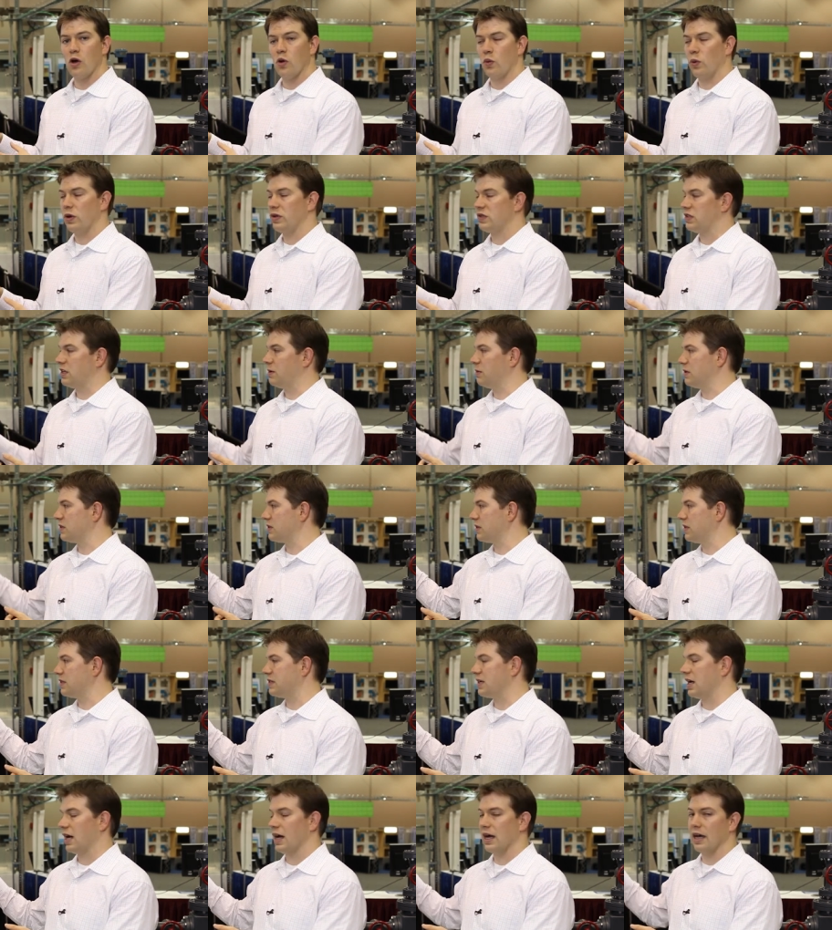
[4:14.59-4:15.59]
We
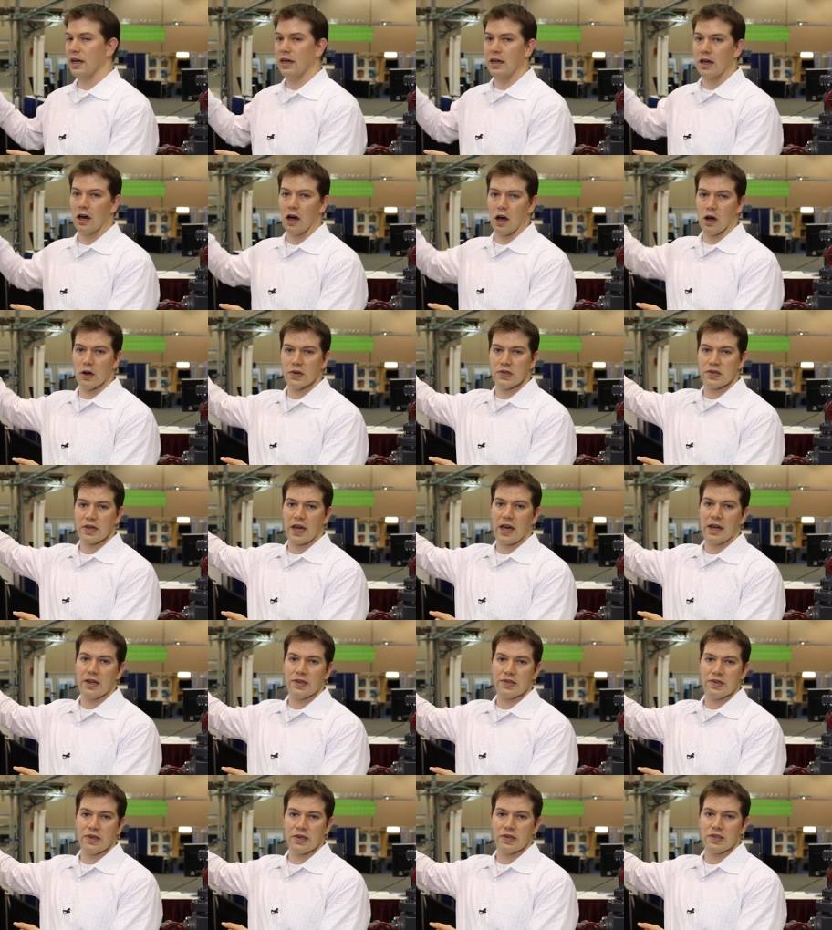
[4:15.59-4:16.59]
seamlessly tie our
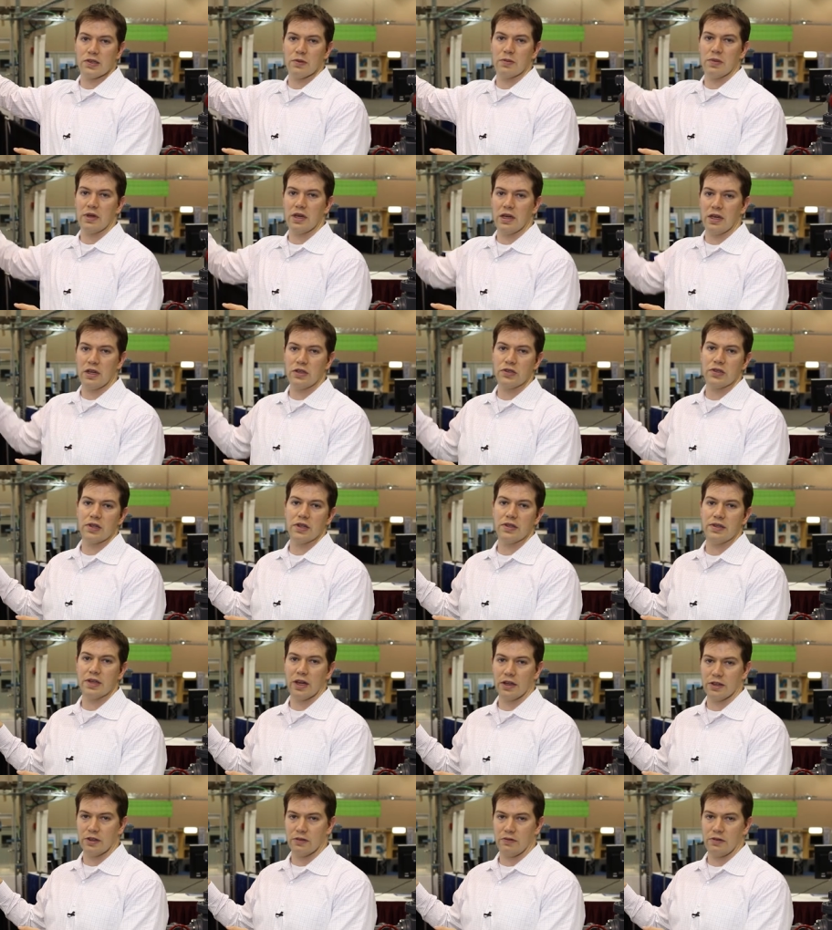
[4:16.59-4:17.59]
SCADA system into the
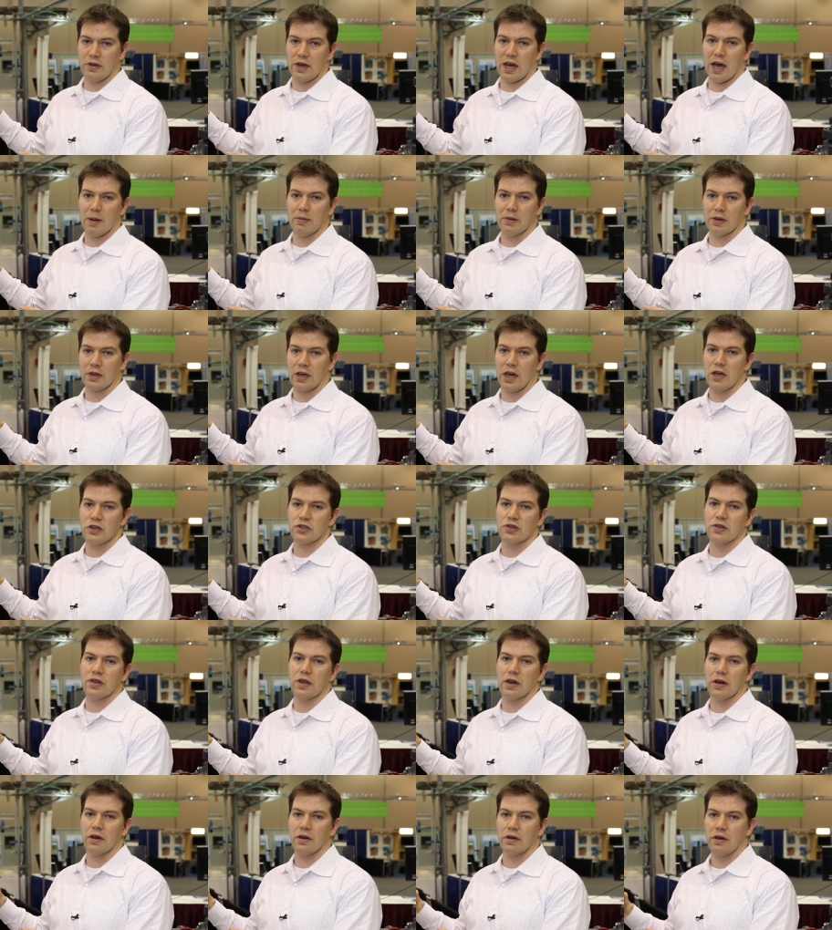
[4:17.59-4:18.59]
DeltaV application
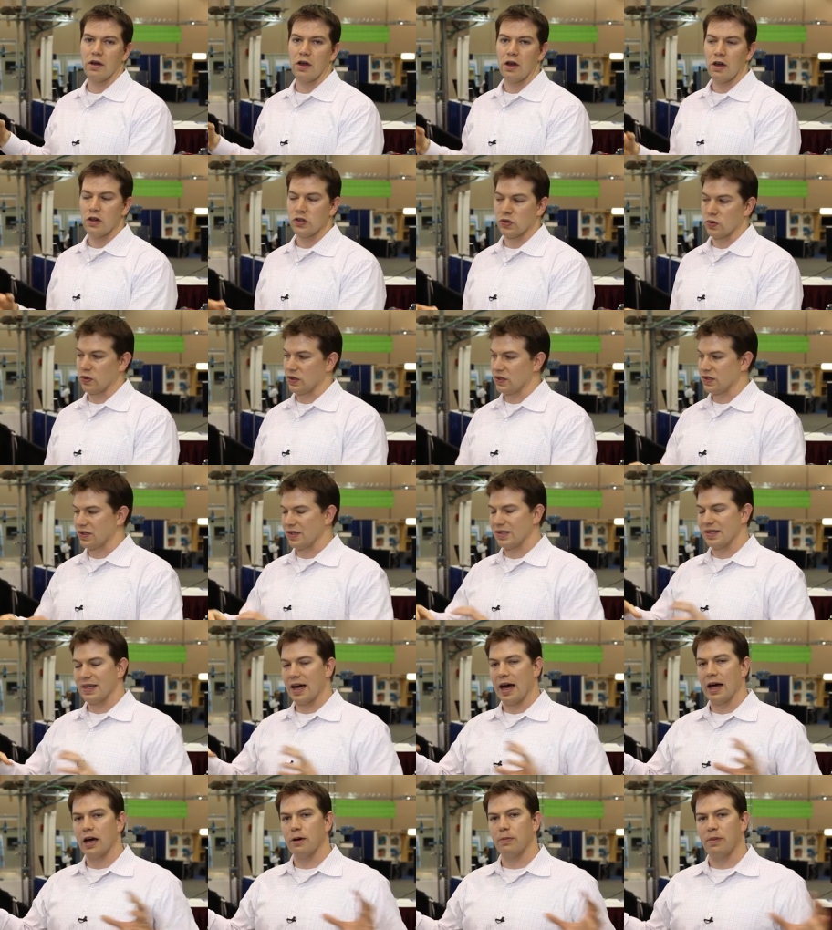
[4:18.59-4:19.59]
there. So with this
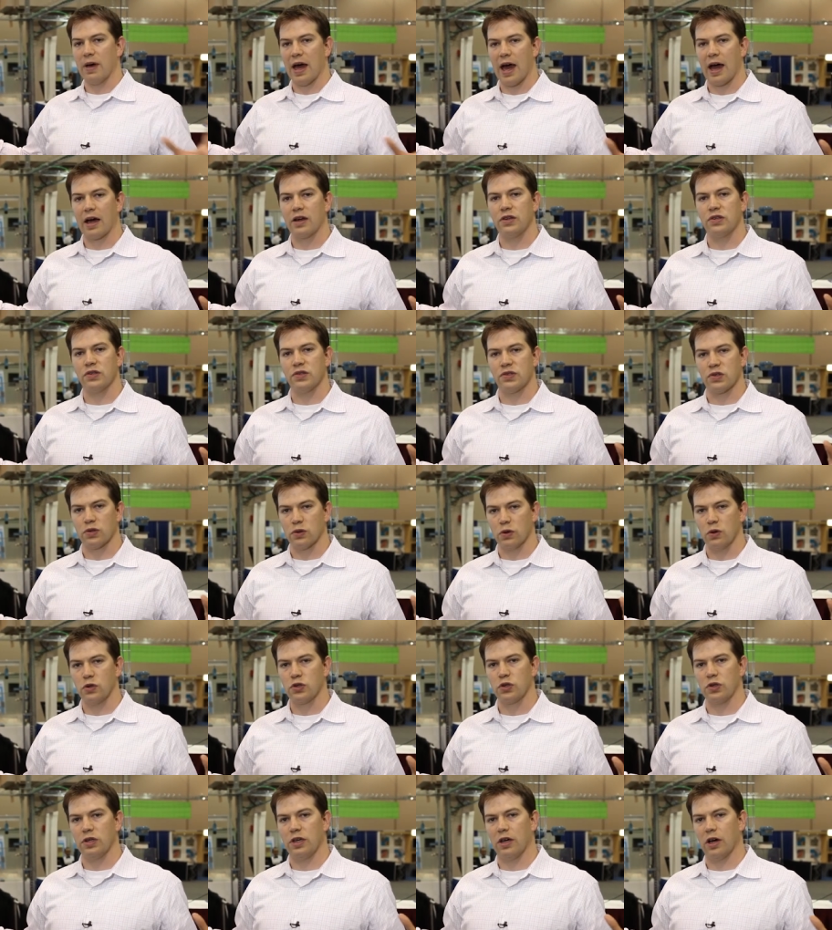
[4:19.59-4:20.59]
entire package and
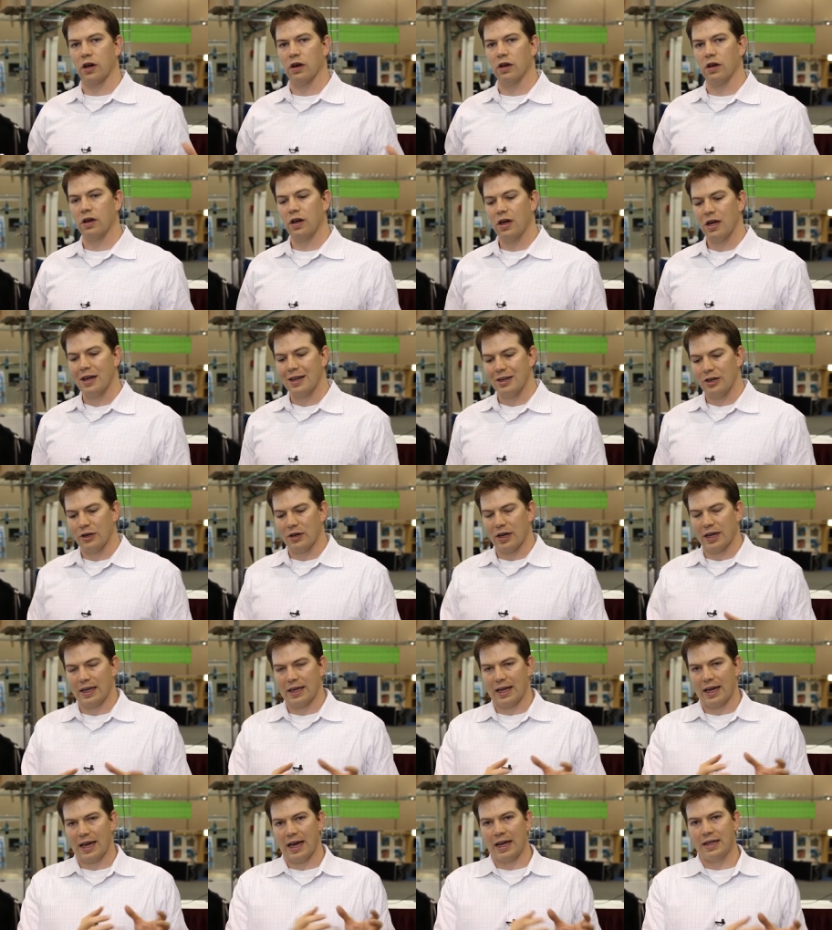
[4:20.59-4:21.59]
solution here, you're
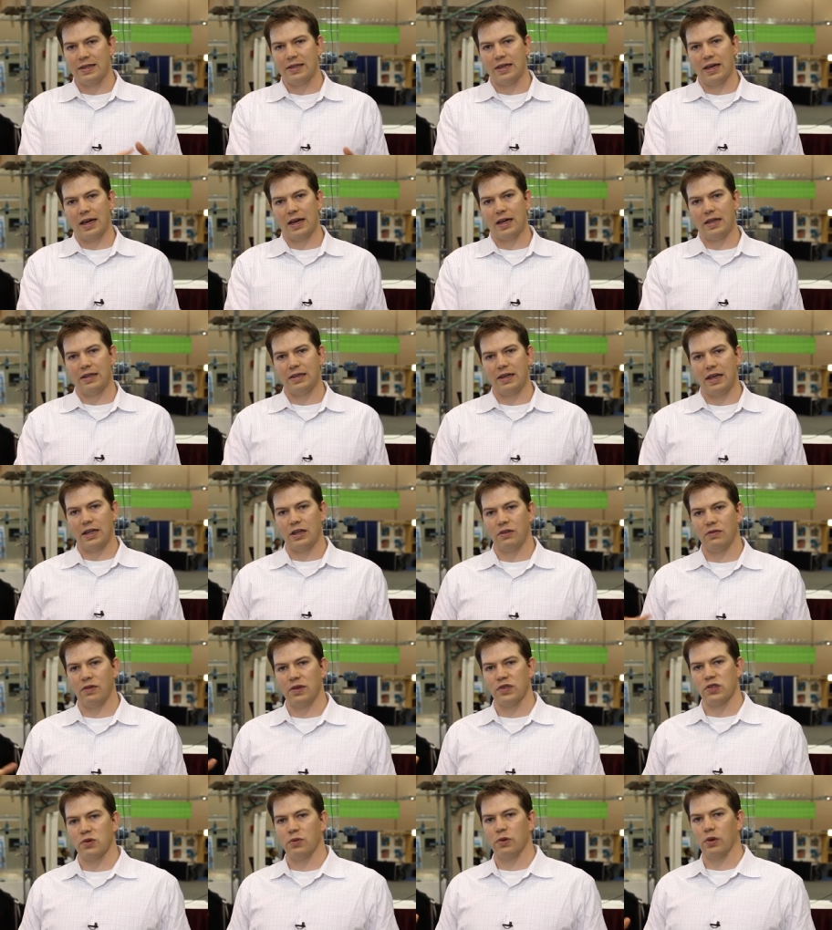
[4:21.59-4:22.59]
getting end-to-end -end data
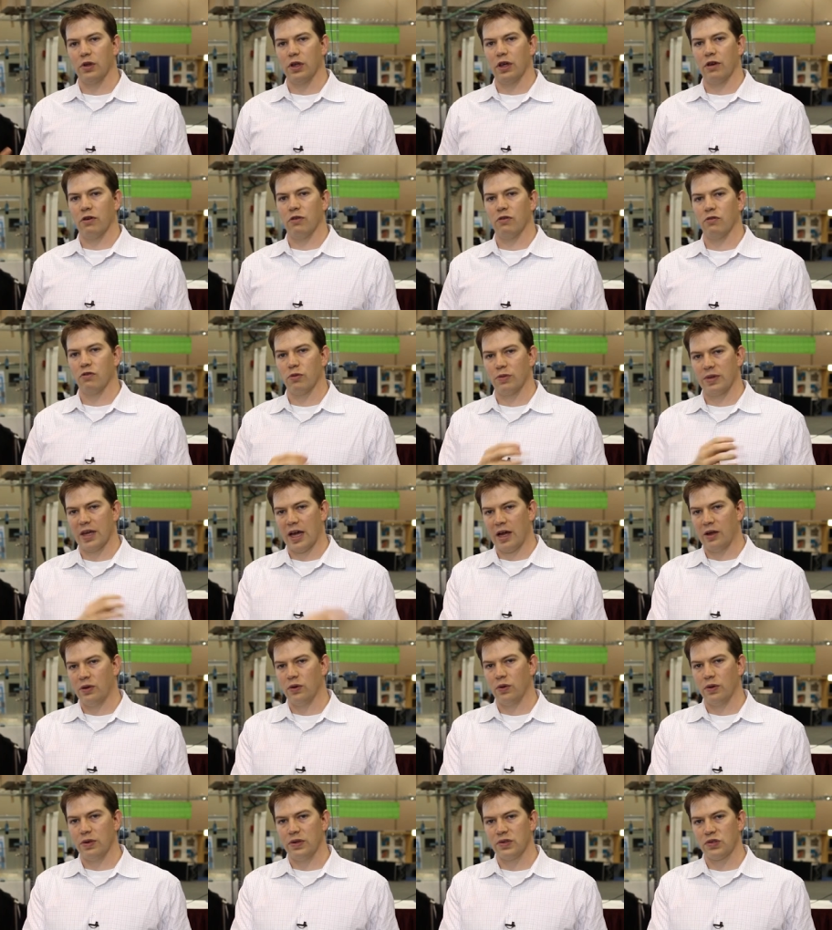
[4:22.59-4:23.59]
visibility from
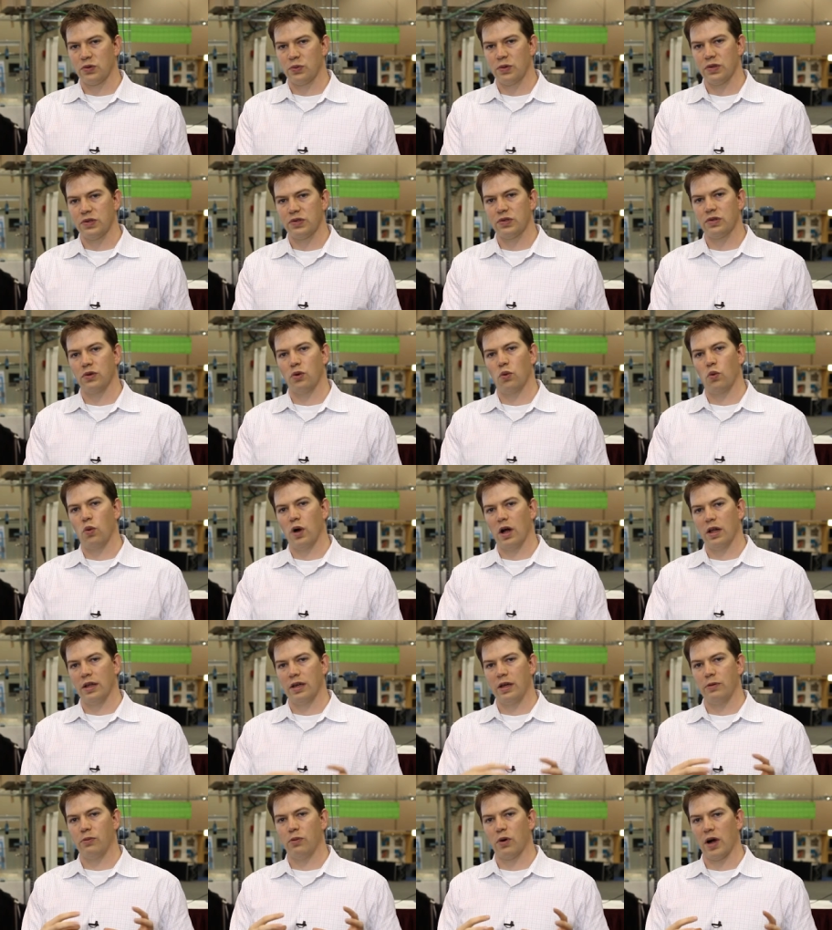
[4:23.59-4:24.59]
downhole instruments,
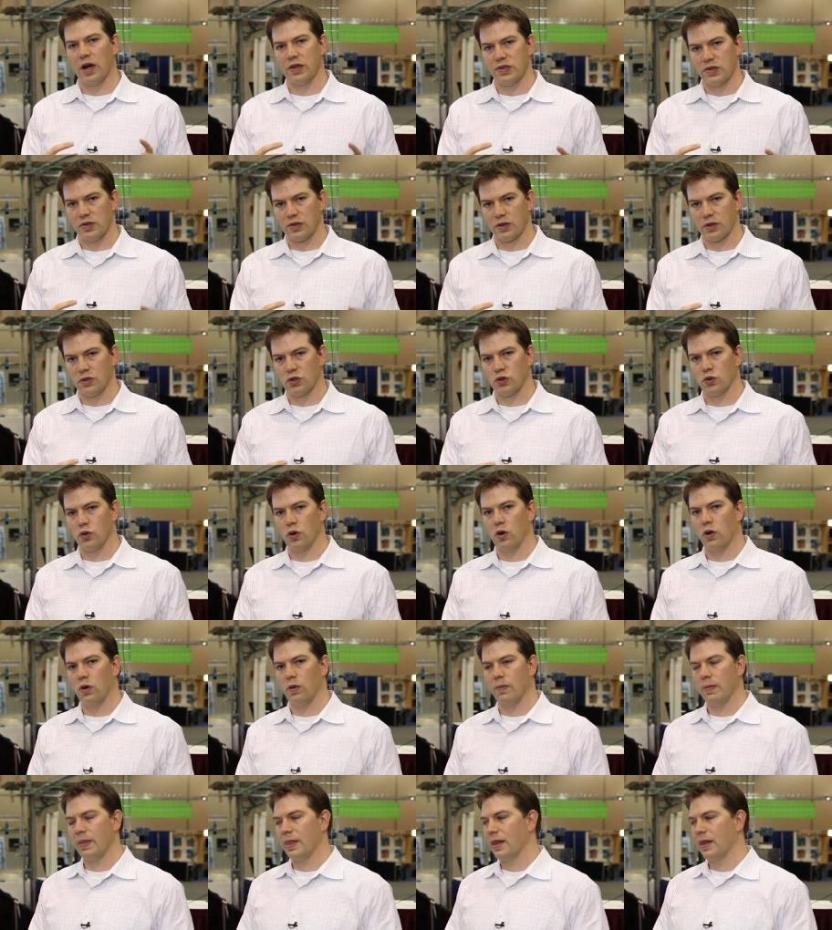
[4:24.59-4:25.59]
wellhead process control,